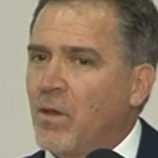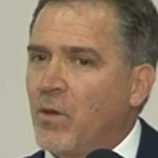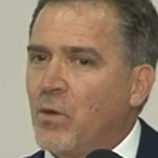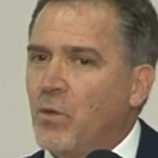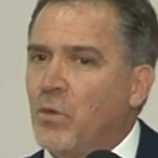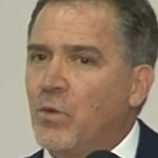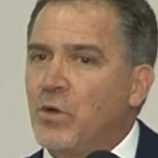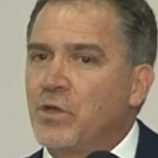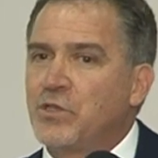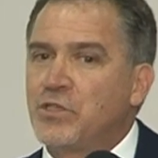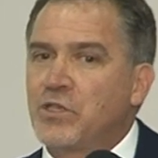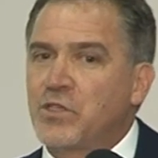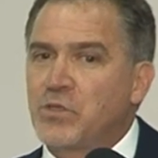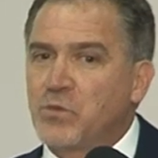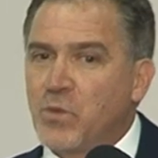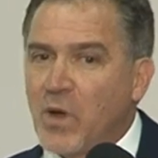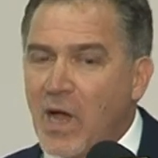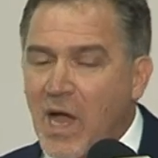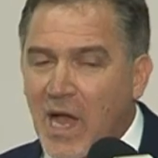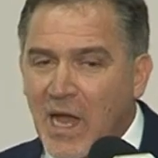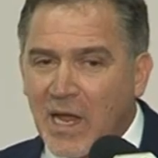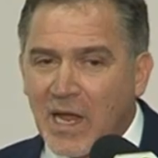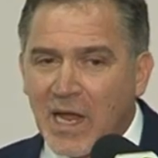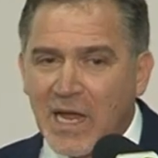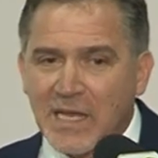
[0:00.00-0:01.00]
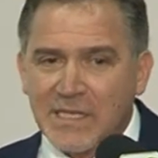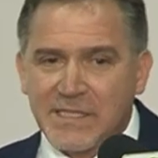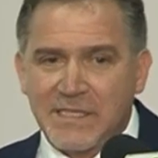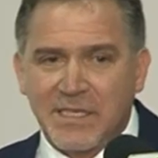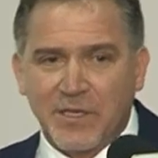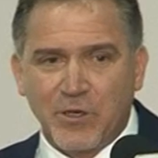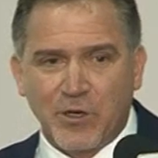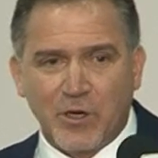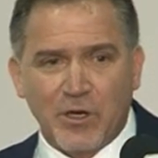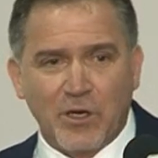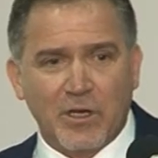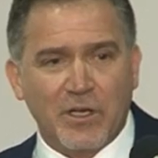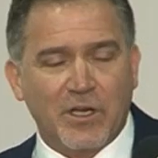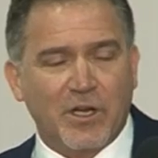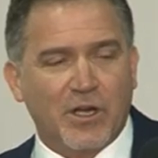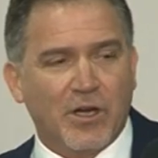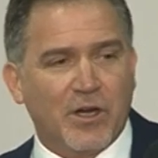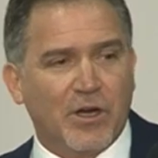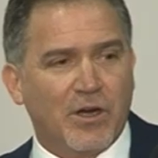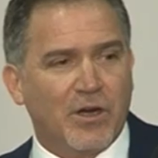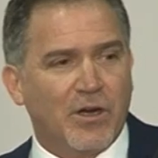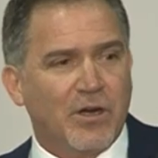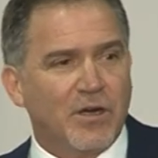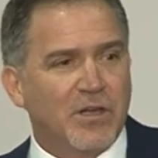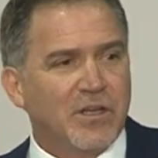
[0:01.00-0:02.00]
Which is why I said
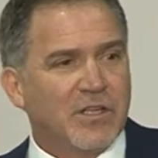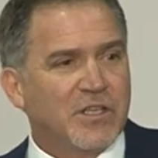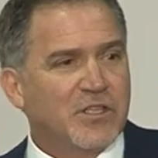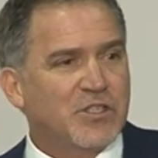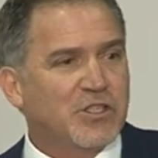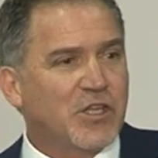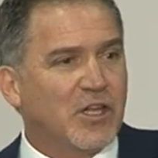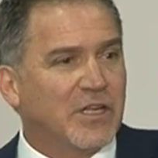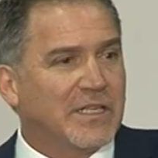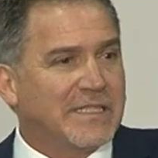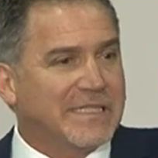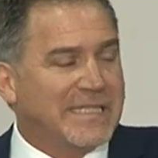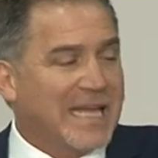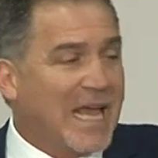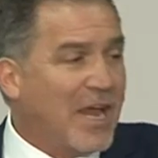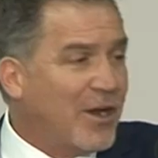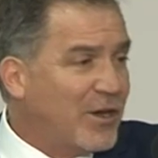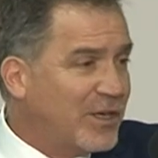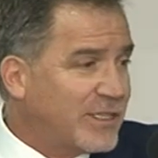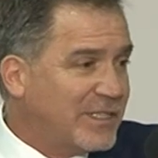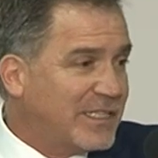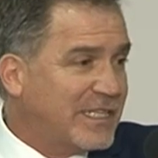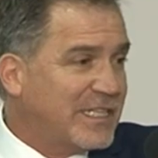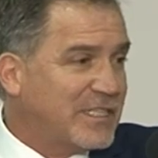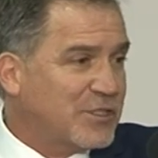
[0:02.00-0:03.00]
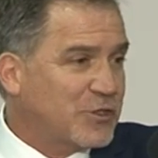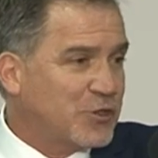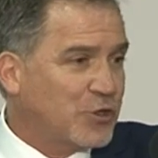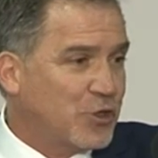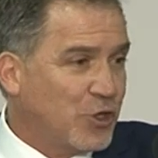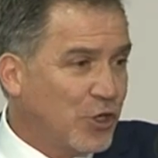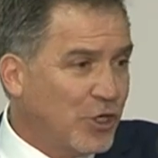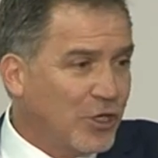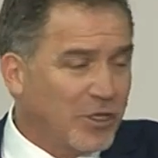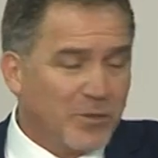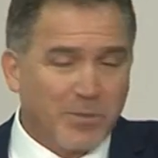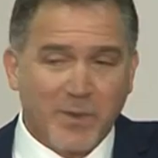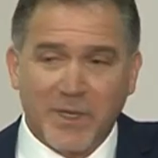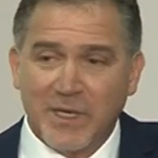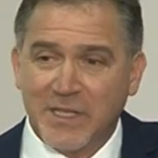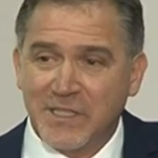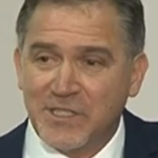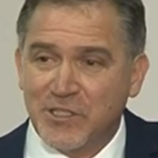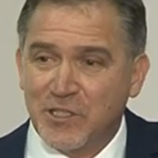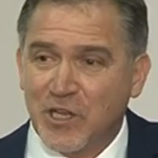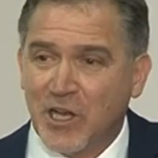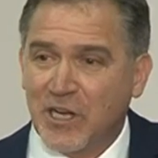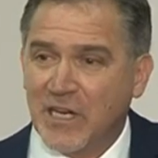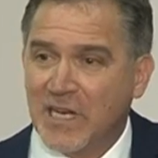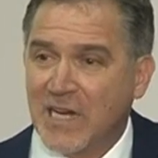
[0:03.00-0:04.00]
earlier, solidarity is good, but it's
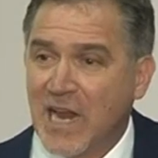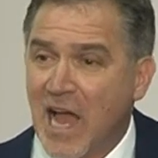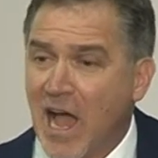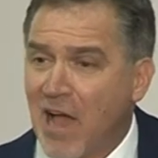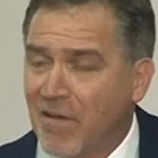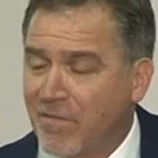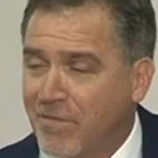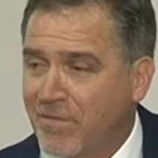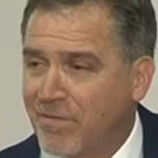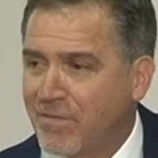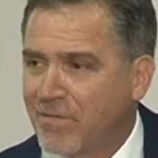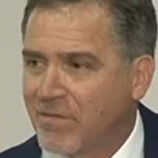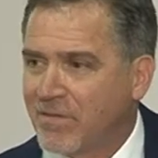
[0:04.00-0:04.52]
not enough.